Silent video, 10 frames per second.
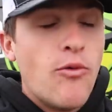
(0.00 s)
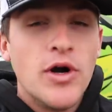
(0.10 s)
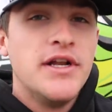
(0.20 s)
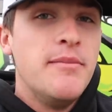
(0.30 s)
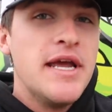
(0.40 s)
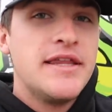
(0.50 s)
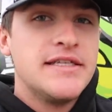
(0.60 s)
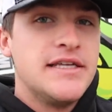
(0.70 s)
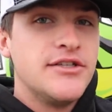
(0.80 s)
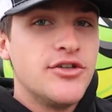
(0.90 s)
I wanted to make
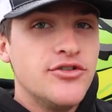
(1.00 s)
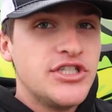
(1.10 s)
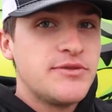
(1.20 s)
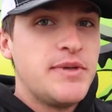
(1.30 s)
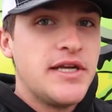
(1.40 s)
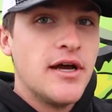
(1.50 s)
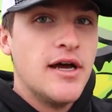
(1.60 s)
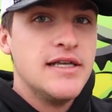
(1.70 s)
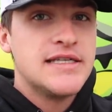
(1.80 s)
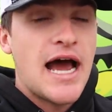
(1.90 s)
this intro just
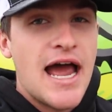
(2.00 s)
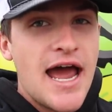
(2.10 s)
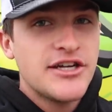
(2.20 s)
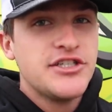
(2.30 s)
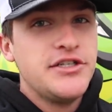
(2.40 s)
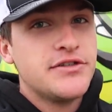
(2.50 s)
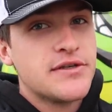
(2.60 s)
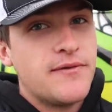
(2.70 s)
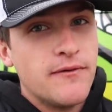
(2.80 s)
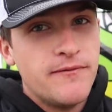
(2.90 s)
because I actually use
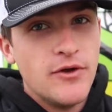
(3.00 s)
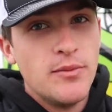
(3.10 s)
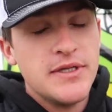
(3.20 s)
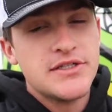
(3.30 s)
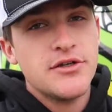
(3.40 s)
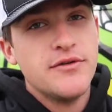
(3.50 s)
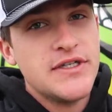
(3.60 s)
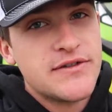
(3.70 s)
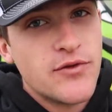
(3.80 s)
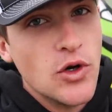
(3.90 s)
a fulfillment
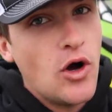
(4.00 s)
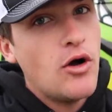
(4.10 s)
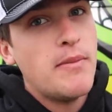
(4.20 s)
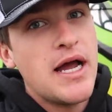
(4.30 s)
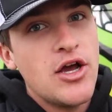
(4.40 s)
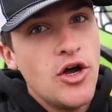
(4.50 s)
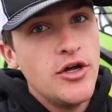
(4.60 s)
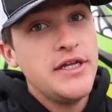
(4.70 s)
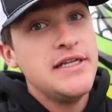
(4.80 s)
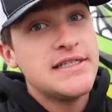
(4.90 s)
service for all my
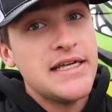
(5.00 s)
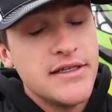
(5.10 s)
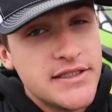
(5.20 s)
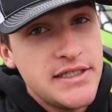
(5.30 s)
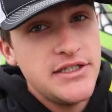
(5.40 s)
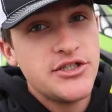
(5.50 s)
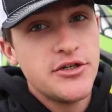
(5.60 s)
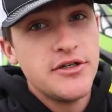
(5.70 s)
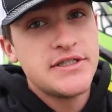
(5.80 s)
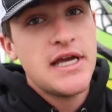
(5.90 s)
hoodies and
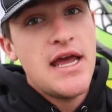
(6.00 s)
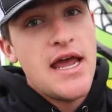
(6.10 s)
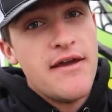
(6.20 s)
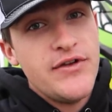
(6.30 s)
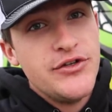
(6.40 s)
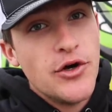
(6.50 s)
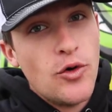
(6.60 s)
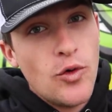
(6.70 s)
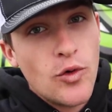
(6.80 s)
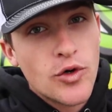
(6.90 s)
t-shirts. If you
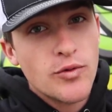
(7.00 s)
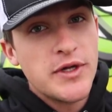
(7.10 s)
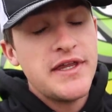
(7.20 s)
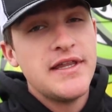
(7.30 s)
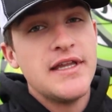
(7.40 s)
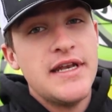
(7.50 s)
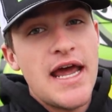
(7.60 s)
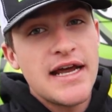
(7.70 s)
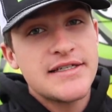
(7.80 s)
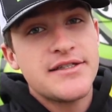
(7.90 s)
don't order within the
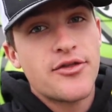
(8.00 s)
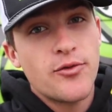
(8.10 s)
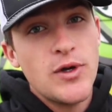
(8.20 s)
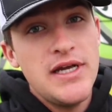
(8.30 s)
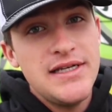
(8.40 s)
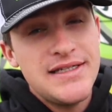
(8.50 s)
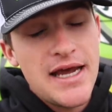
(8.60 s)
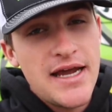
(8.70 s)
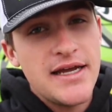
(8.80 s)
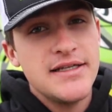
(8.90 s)
next three
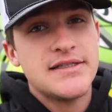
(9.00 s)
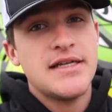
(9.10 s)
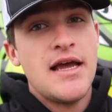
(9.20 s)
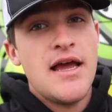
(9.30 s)
days,